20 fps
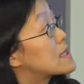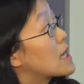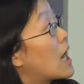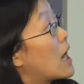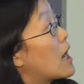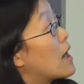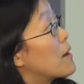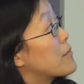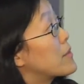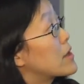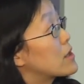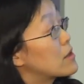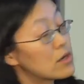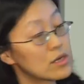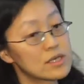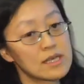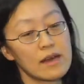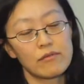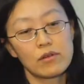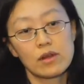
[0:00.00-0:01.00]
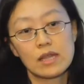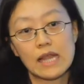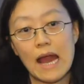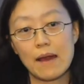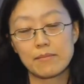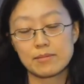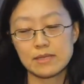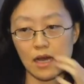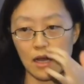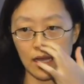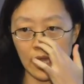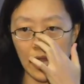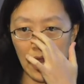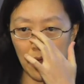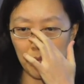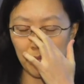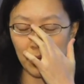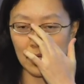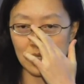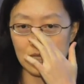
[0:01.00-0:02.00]
there are several labs on
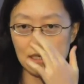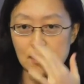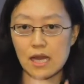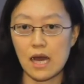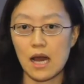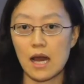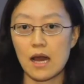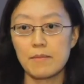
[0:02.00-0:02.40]
campus